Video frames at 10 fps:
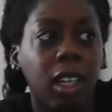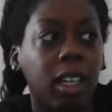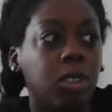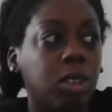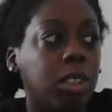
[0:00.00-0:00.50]
I
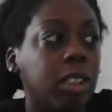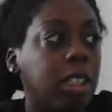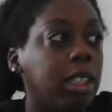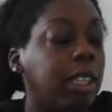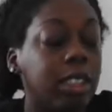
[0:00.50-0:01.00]
told the
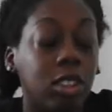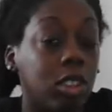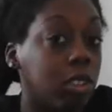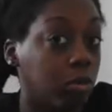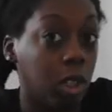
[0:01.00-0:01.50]
lady that's
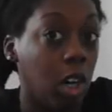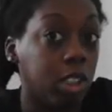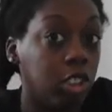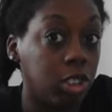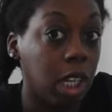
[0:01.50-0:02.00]
on
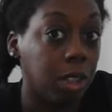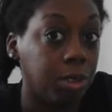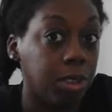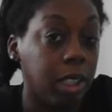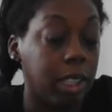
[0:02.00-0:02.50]
the
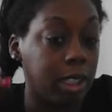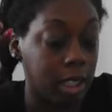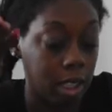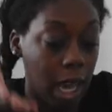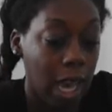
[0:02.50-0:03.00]
shelf. It
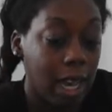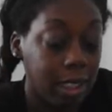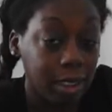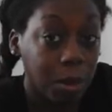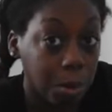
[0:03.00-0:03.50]

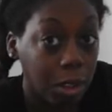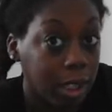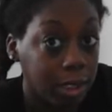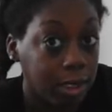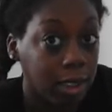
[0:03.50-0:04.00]
has the
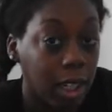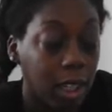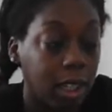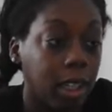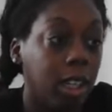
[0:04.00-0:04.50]
price tag.